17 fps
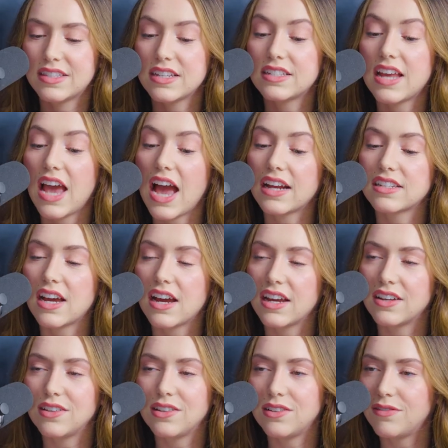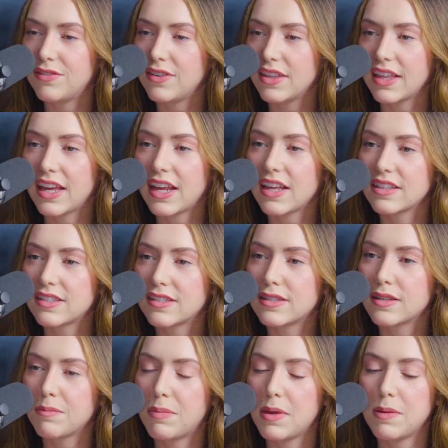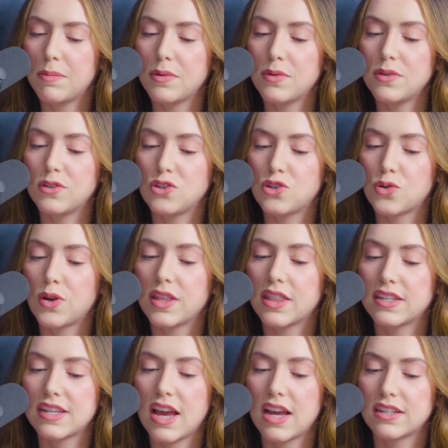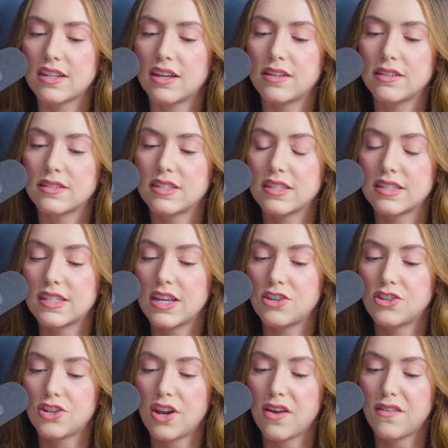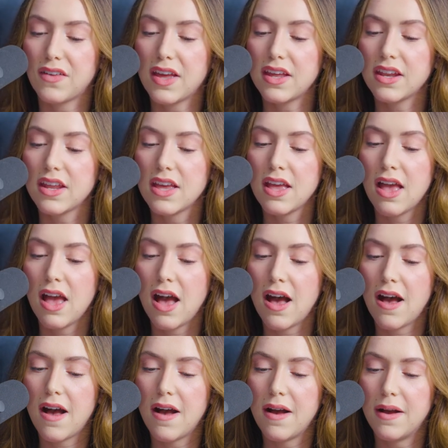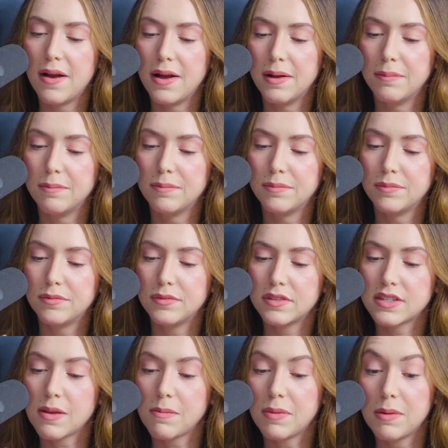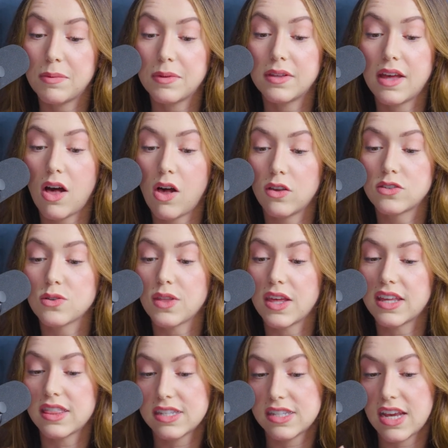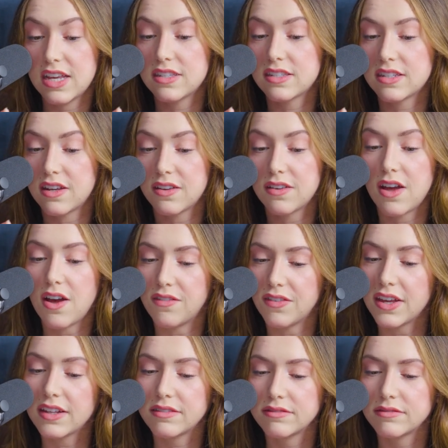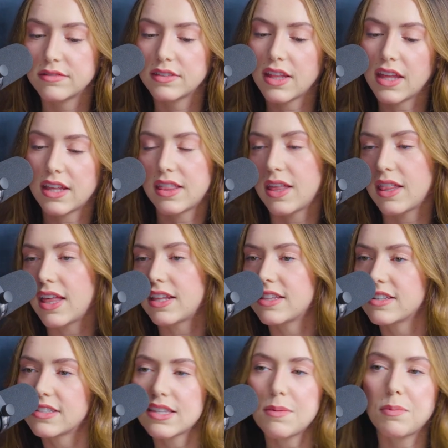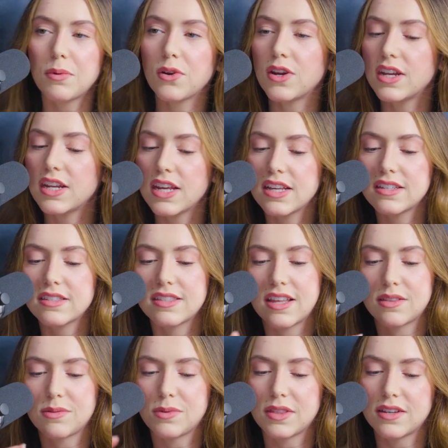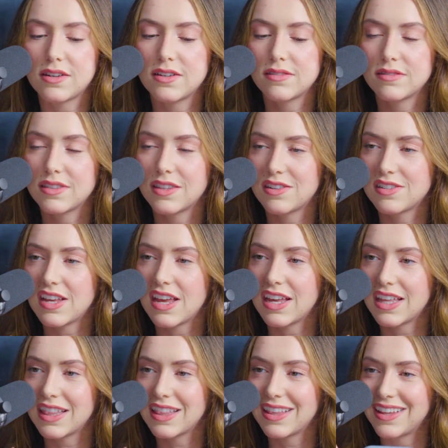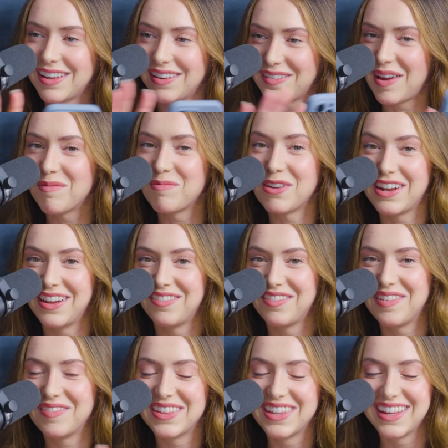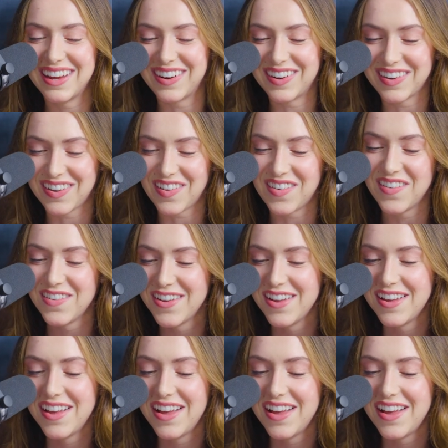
It's a tactile feel. Like people enjoy the tactile sensation of it. Some people also like the taste of it. Like they like the slipperiness. That's what they're saying. I'm reading from the article.